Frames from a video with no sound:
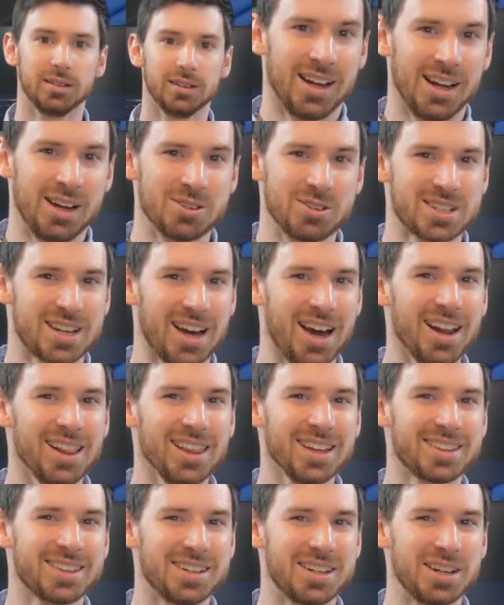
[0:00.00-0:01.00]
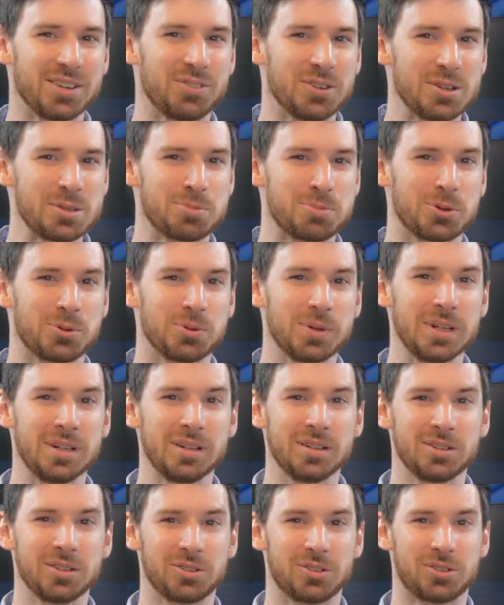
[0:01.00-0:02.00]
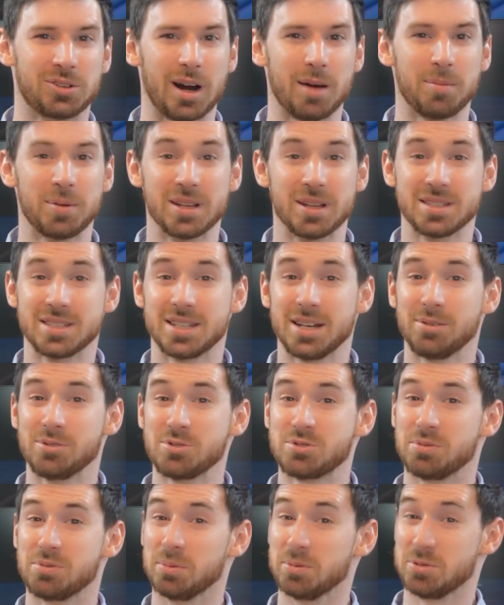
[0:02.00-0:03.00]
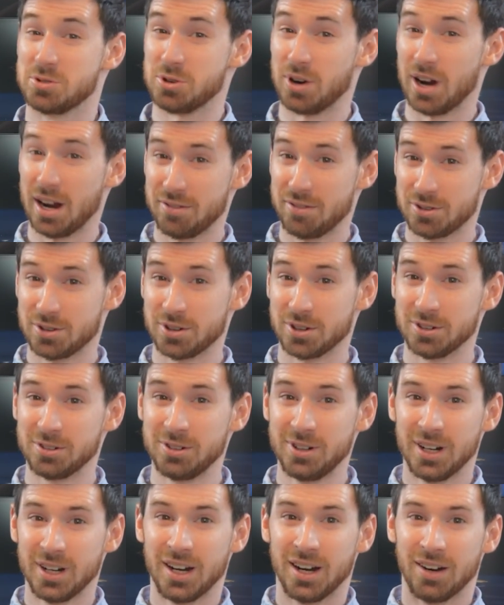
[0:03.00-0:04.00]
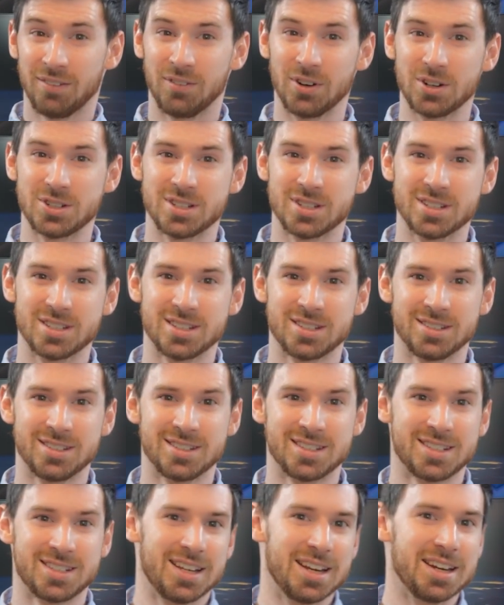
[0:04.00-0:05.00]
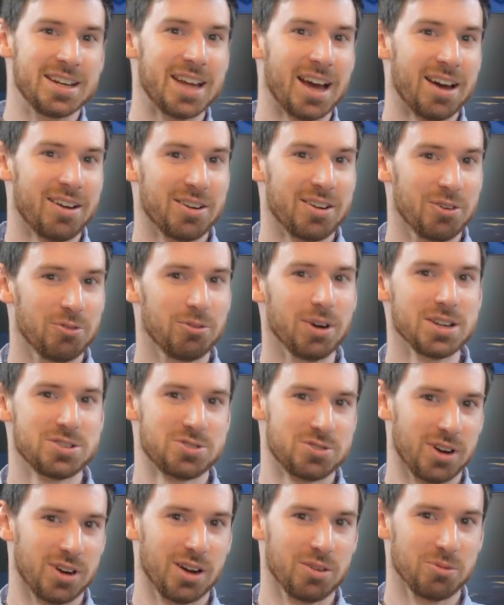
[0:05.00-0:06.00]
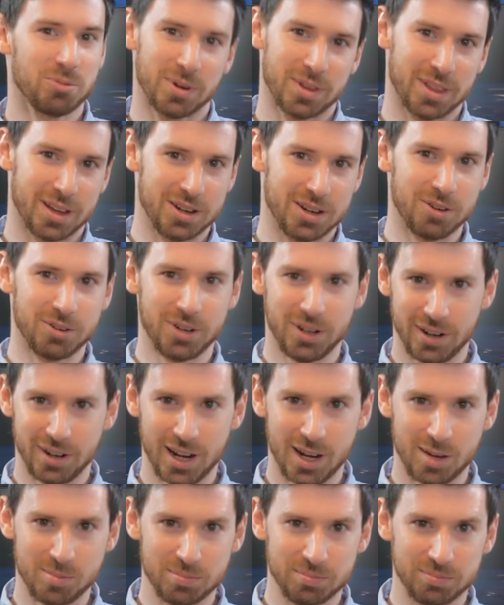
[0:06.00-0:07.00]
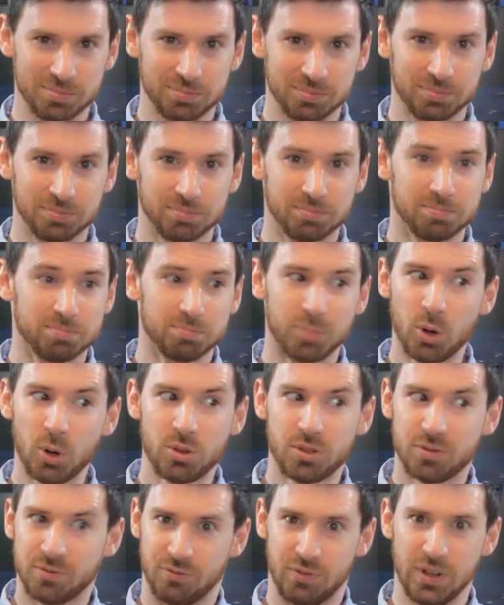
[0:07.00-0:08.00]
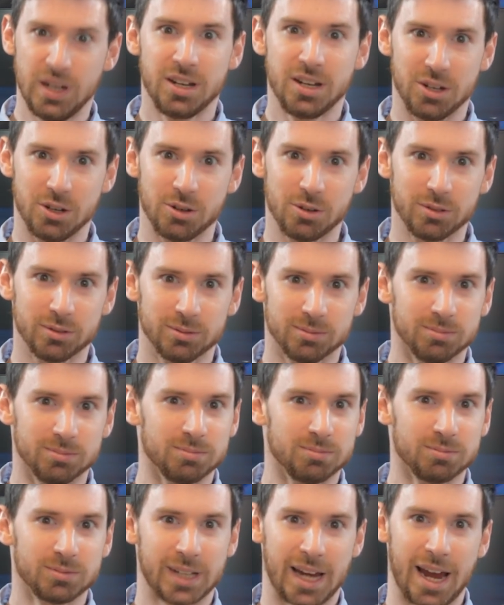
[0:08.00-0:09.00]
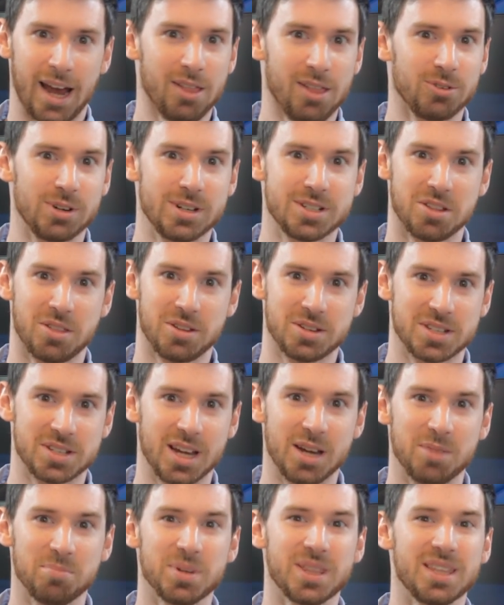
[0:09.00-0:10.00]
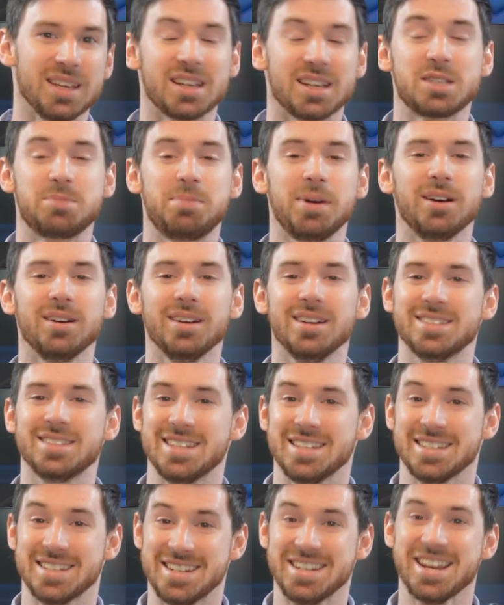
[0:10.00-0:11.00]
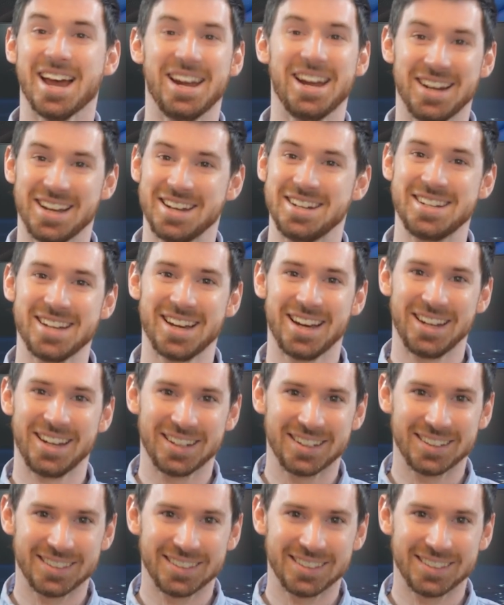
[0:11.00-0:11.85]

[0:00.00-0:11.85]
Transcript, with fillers: It was kind of like the difference between grabbing a sandwich from a drive through versus sitting down at a restaurant where they know your name. Both feed you, calories are the same, but the experience is night and day.